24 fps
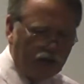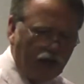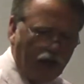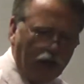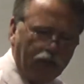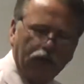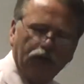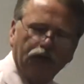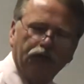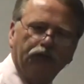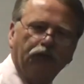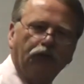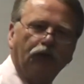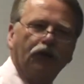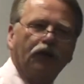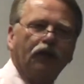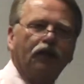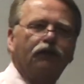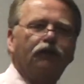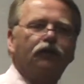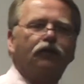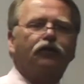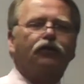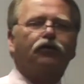chapter 40,
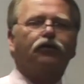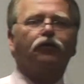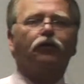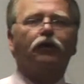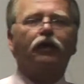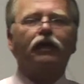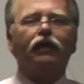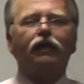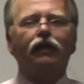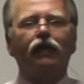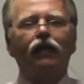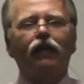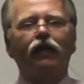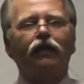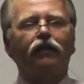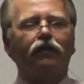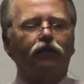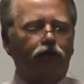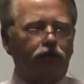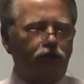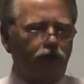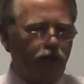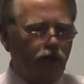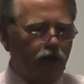verse 29 to
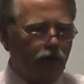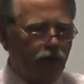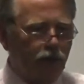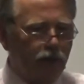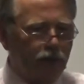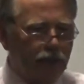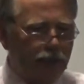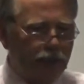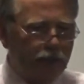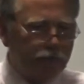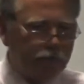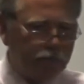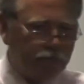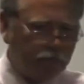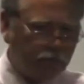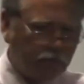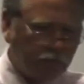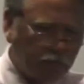31.